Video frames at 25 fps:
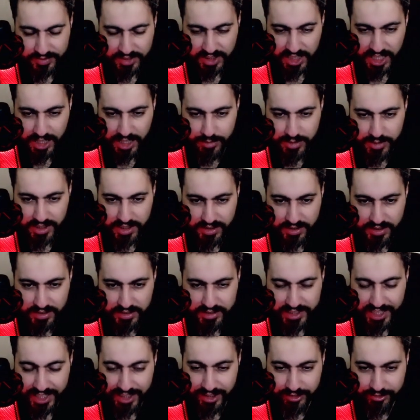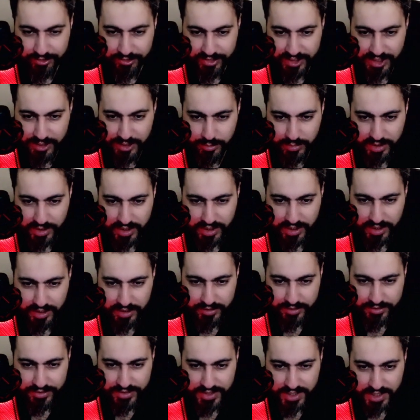I mean, Talonflame
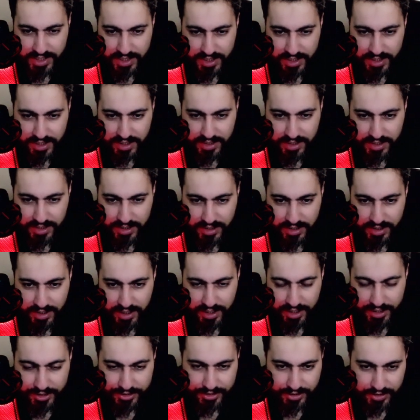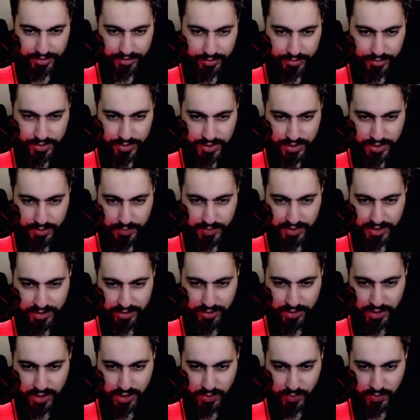lives a Hydro, so we
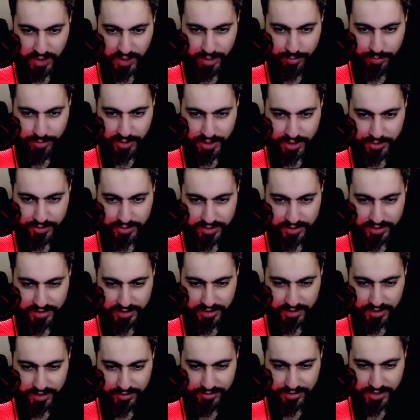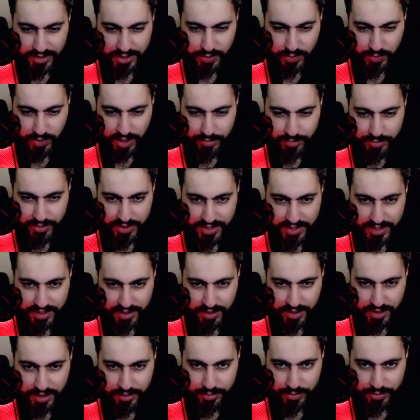need to swap out. If the swap is
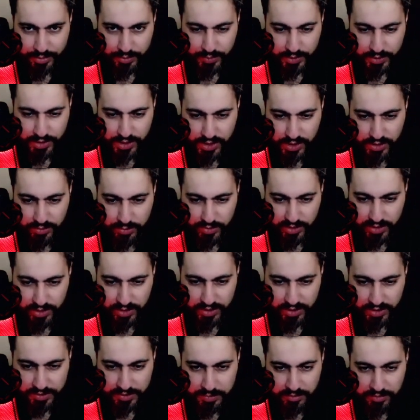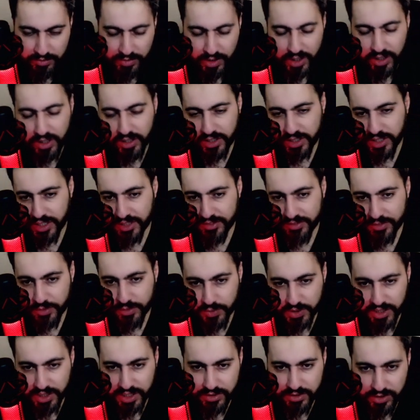up, we should be good. Okay,
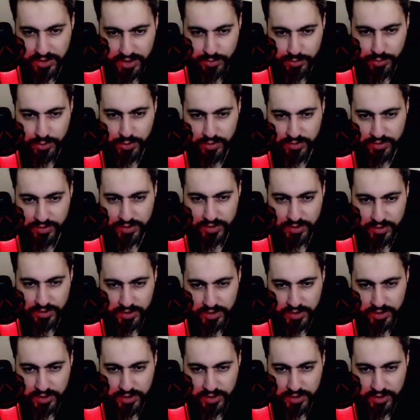we get to the move.